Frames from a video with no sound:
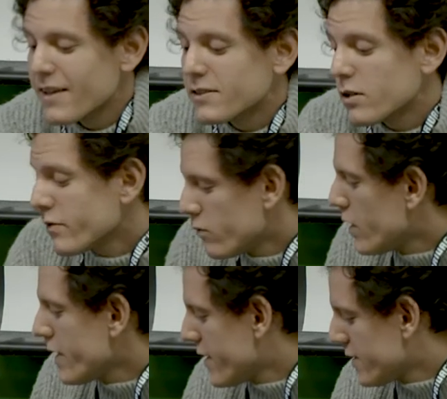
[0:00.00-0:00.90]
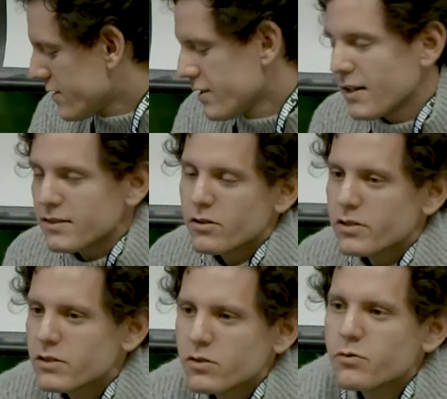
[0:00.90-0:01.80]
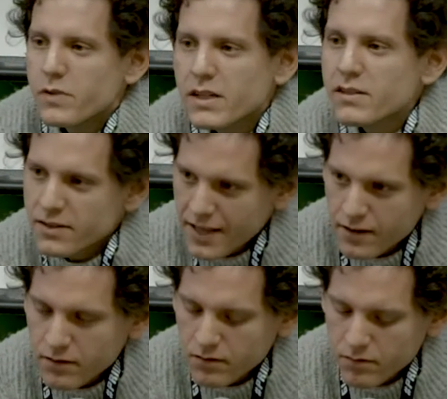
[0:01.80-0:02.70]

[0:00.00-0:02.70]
So, well, yes, just in order to finish that